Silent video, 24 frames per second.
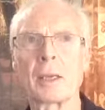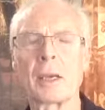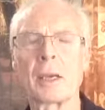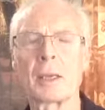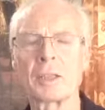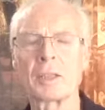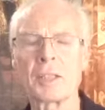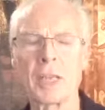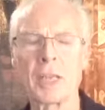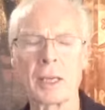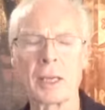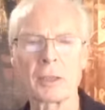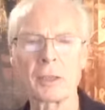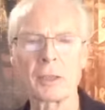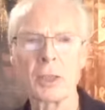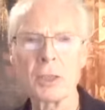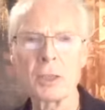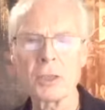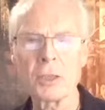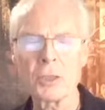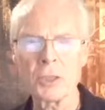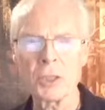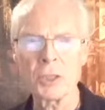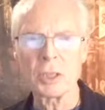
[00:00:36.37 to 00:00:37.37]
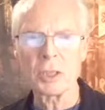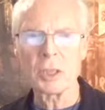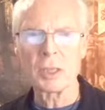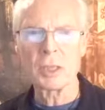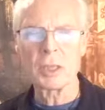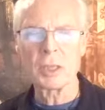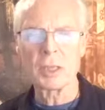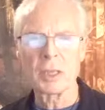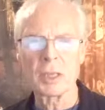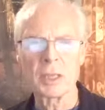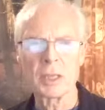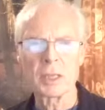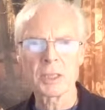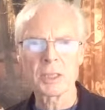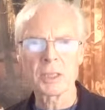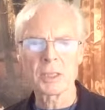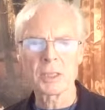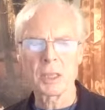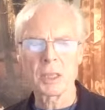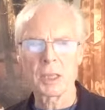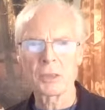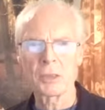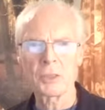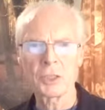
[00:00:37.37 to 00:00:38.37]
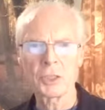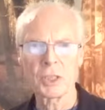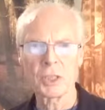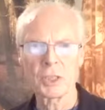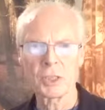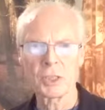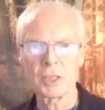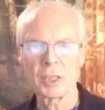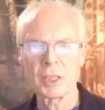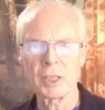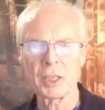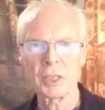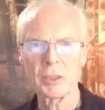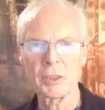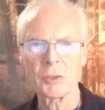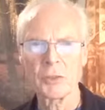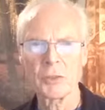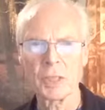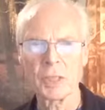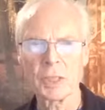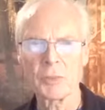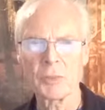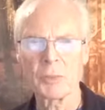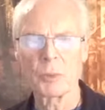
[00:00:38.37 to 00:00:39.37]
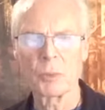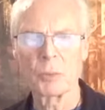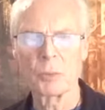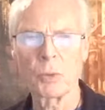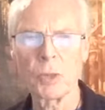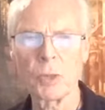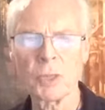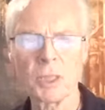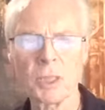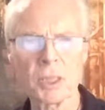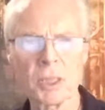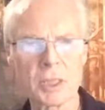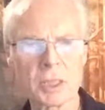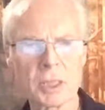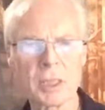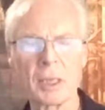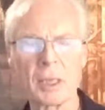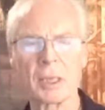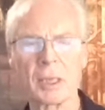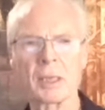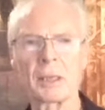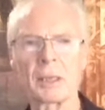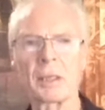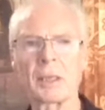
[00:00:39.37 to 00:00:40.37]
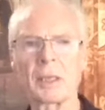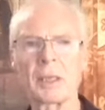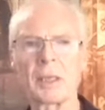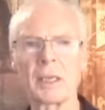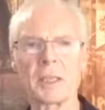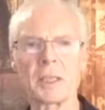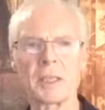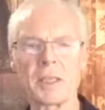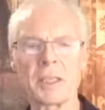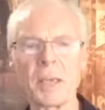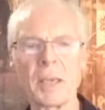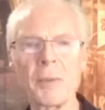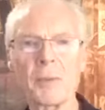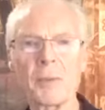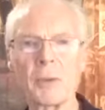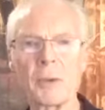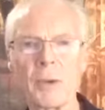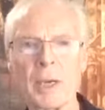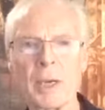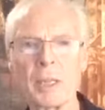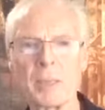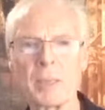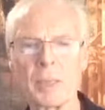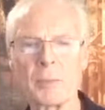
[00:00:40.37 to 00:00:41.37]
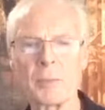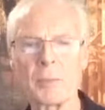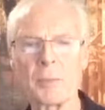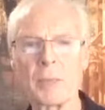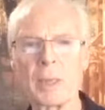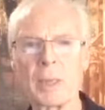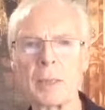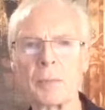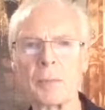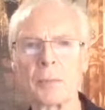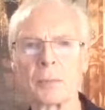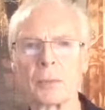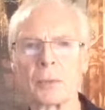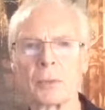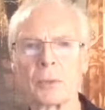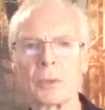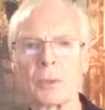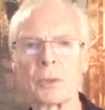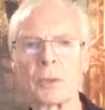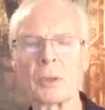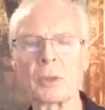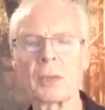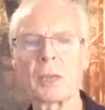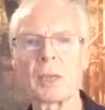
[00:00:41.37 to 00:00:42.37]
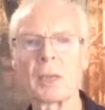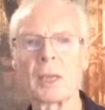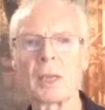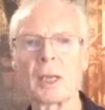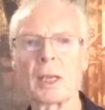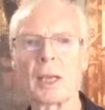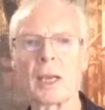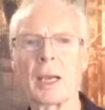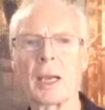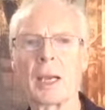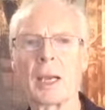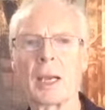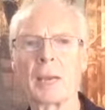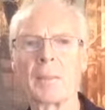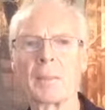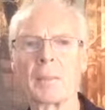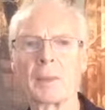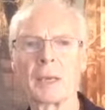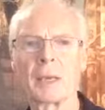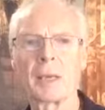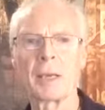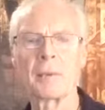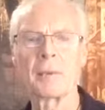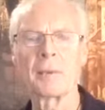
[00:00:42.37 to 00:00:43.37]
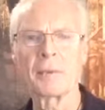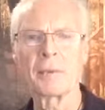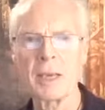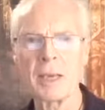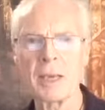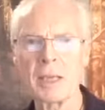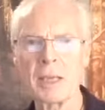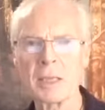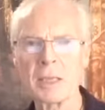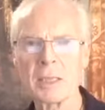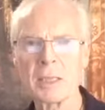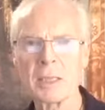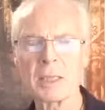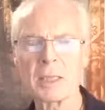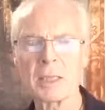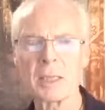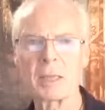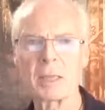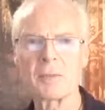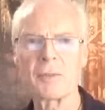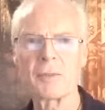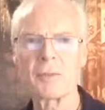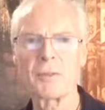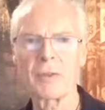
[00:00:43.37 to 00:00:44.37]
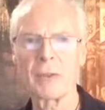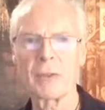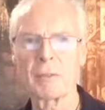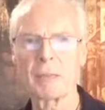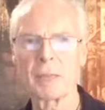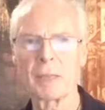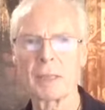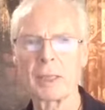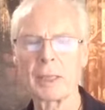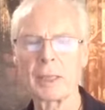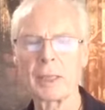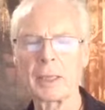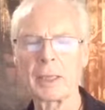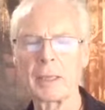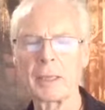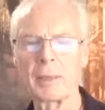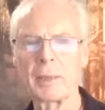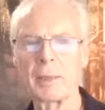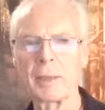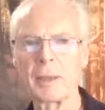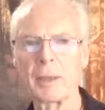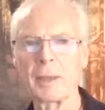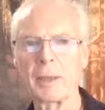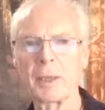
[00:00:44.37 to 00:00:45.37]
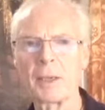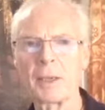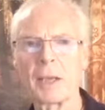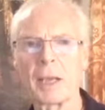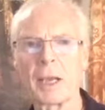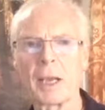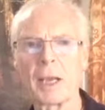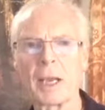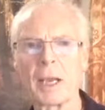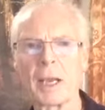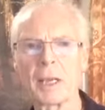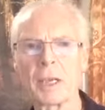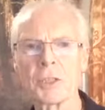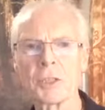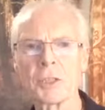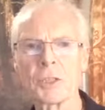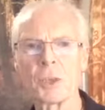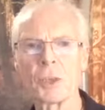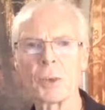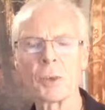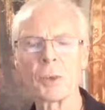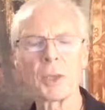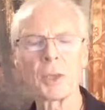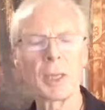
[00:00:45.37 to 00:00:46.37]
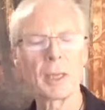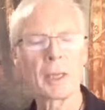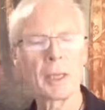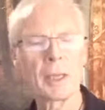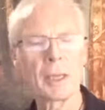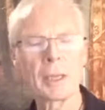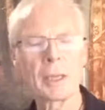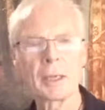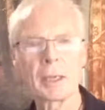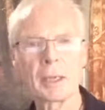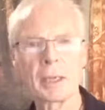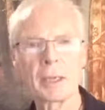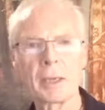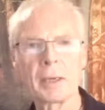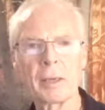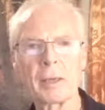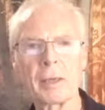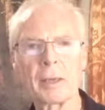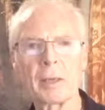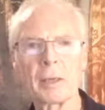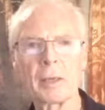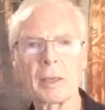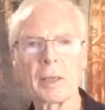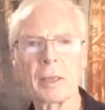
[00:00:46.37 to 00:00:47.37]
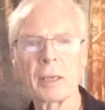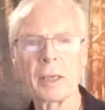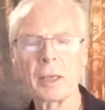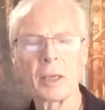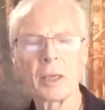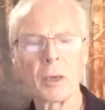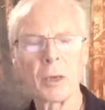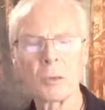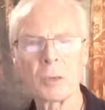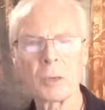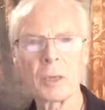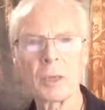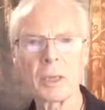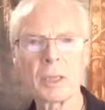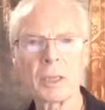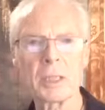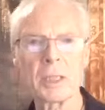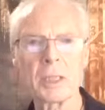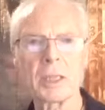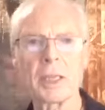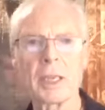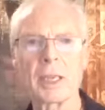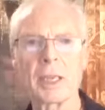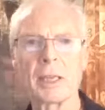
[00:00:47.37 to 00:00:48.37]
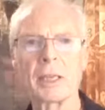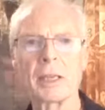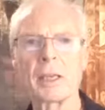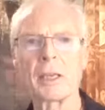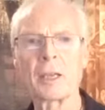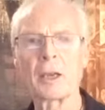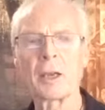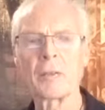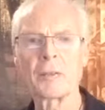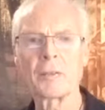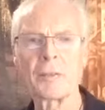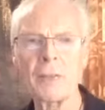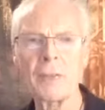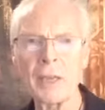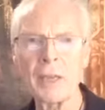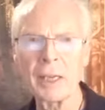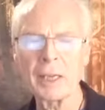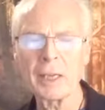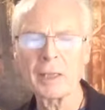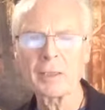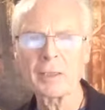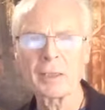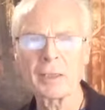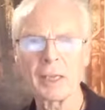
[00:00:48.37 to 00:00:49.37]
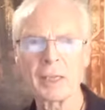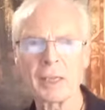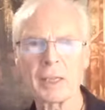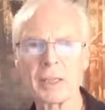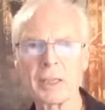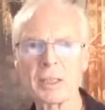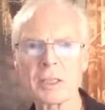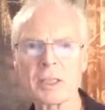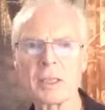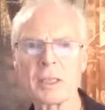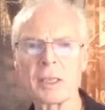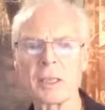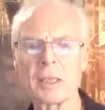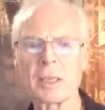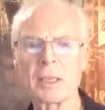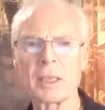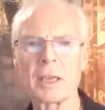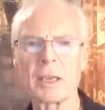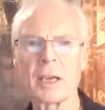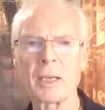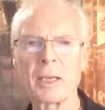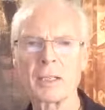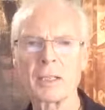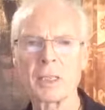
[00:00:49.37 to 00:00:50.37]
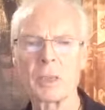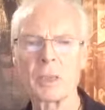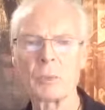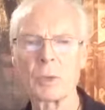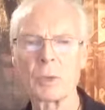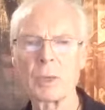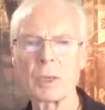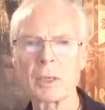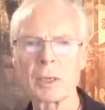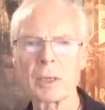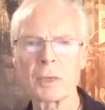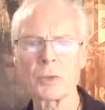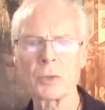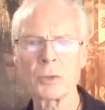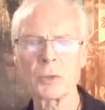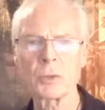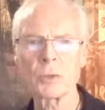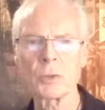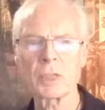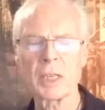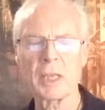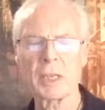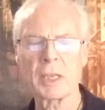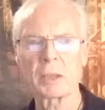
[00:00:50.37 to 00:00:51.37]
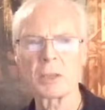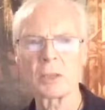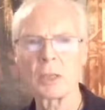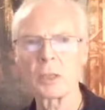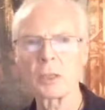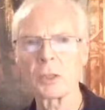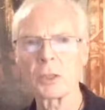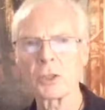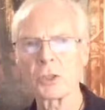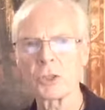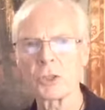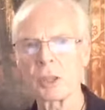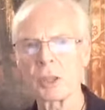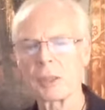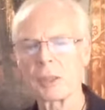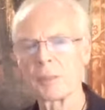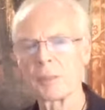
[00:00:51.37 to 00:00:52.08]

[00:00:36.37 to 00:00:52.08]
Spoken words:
technology is on such an increase. But what it's done, it's separated people like friends and family, so that they're not working together, not feeling things. They're actually working through technology.